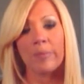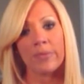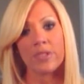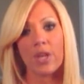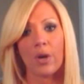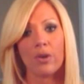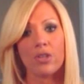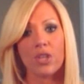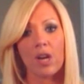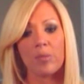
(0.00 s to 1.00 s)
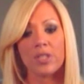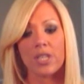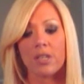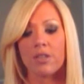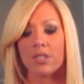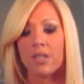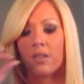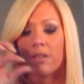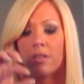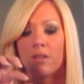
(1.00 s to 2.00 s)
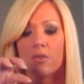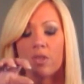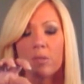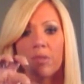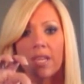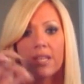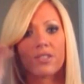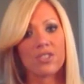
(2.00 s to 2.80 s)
So sharp shears, trim lace,